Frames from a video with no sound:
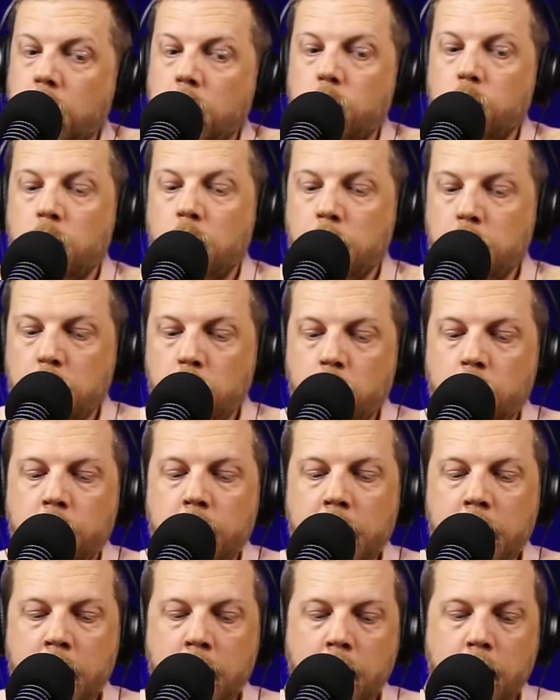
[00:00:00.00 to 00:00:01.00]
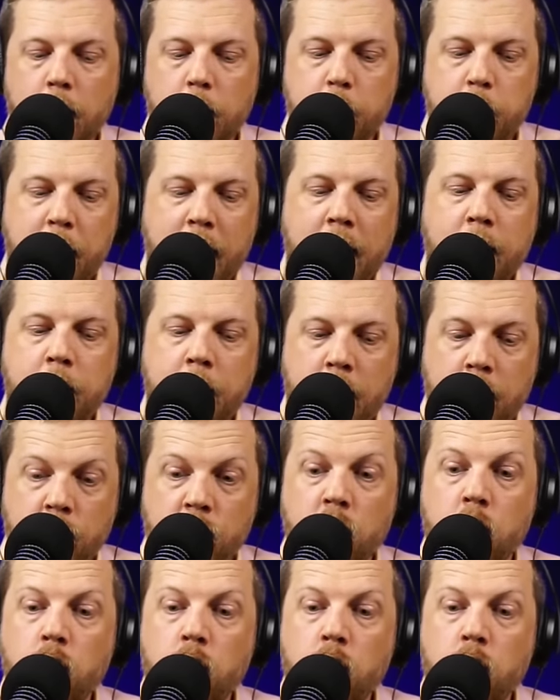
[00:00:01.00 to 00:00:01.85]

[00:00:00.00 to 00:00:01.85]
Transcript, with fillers: removing babies,